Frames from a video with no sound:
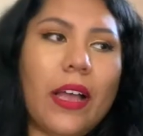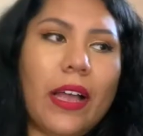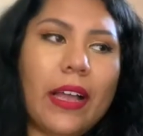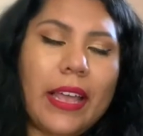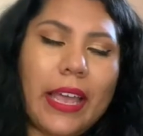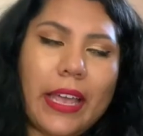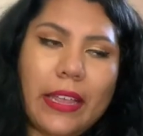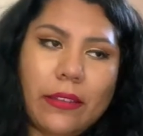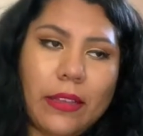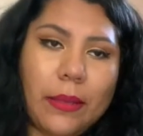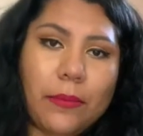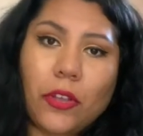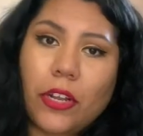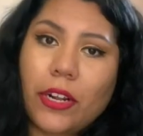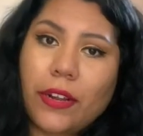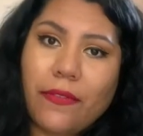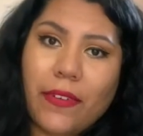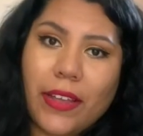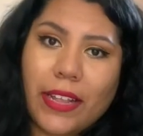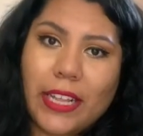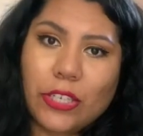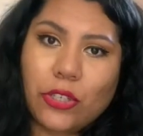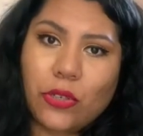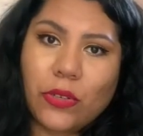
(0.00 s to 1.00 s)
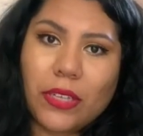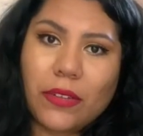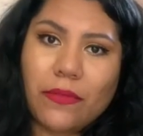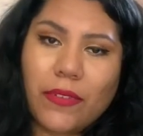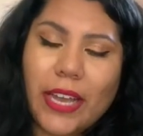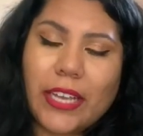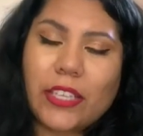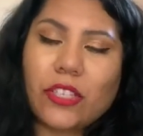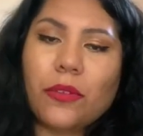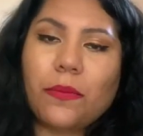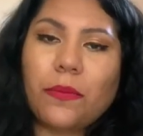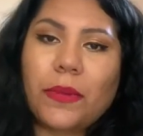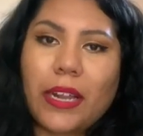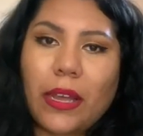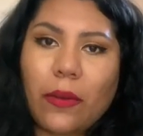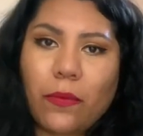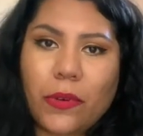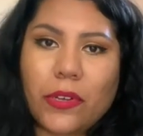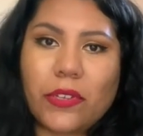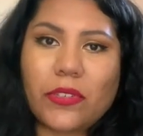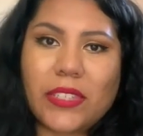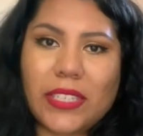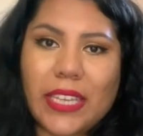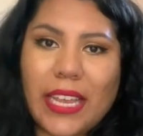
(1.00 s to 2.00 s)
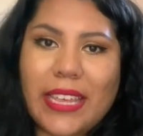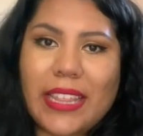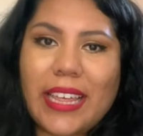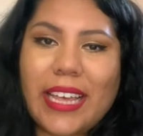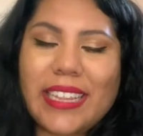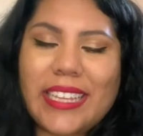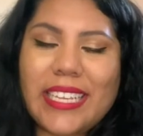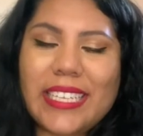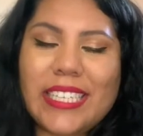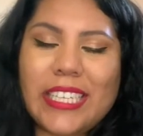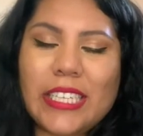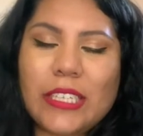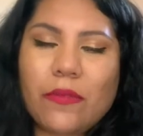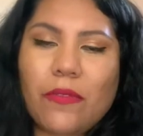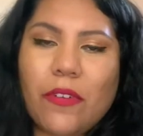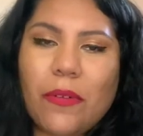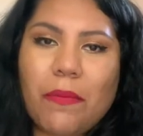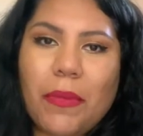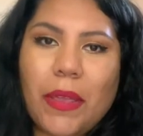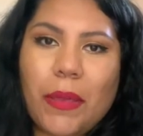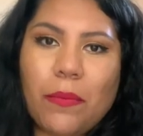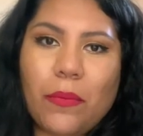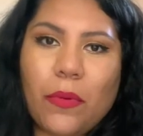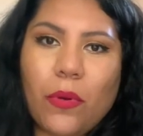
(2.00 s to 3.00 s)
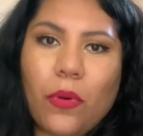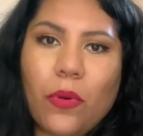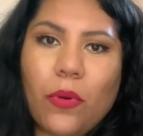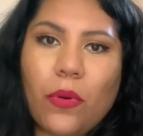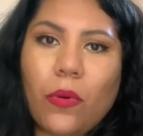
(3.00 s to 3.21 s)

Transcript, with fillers: again, I'm not a financial advisor, but I will say that this is for people